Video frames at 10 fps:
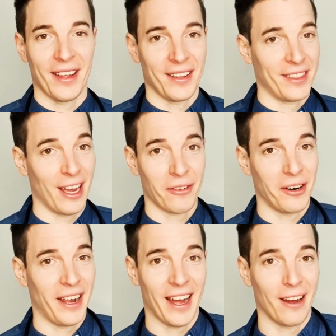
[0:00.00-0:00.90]
never
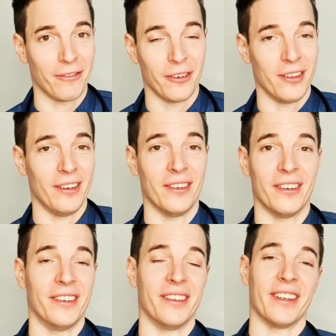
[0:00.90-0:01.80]
have fully
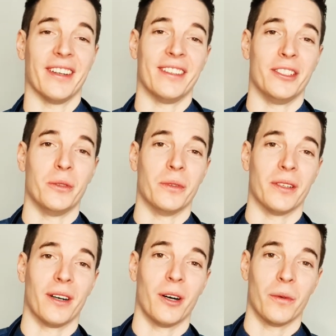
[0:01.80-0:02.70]
learned, and you
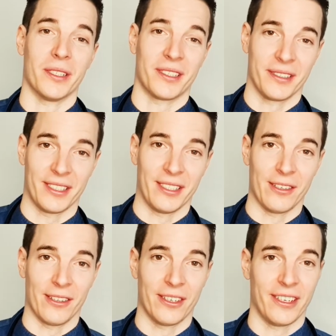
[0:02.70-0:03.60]
will always continue
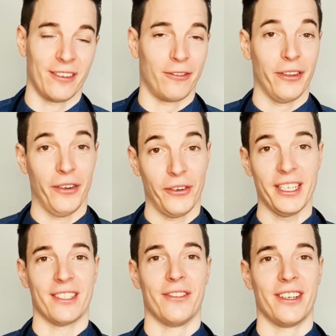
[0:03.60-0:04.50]
learning for the
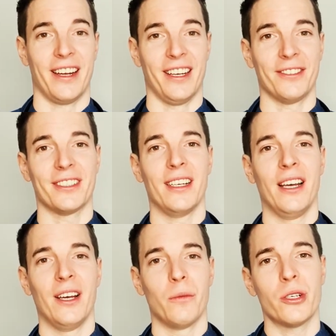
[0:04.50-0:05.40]
rest of your lives,
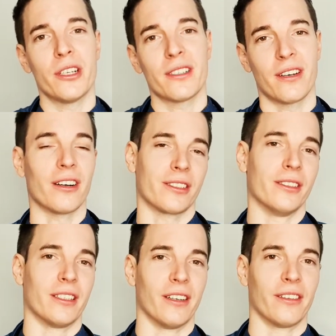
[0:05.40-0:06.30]
which is also
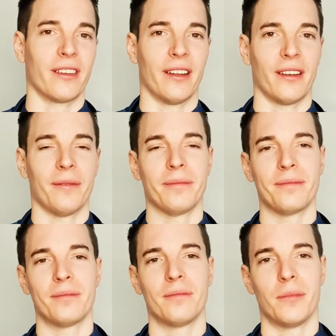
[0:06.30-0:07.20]
a good thing,
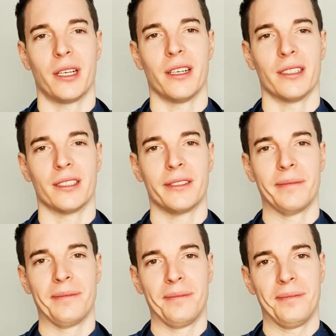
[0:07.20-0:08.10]
because
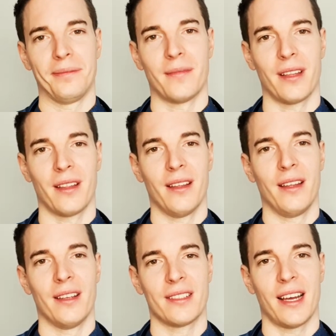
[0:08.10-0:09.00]

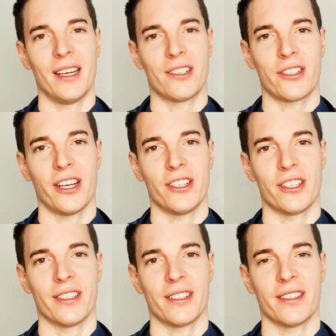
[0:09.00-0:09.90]
science
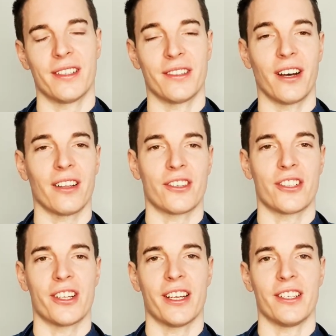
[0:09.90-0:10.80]
changes, knowledge
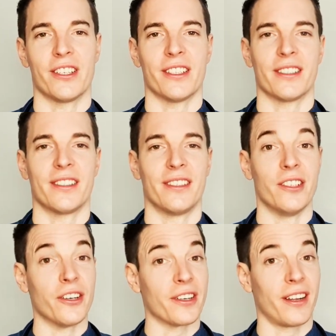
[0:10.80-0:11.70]
changes,
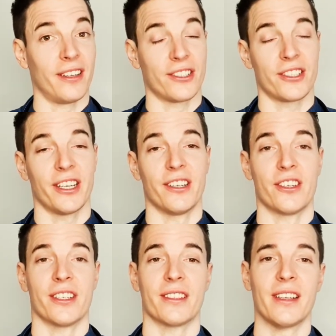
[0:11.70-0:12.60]
your knowledge
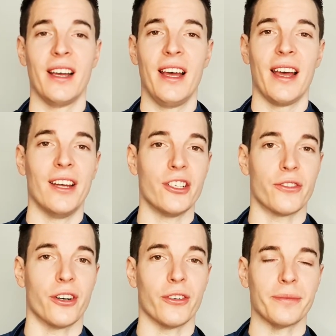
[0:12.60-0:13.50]
changes, and you
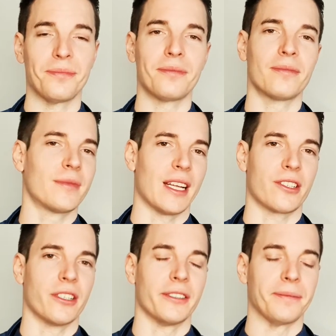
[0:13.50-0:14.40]
grow. That's
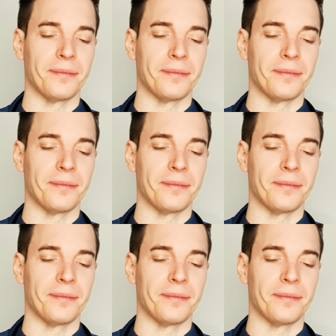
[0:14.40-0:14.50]
good.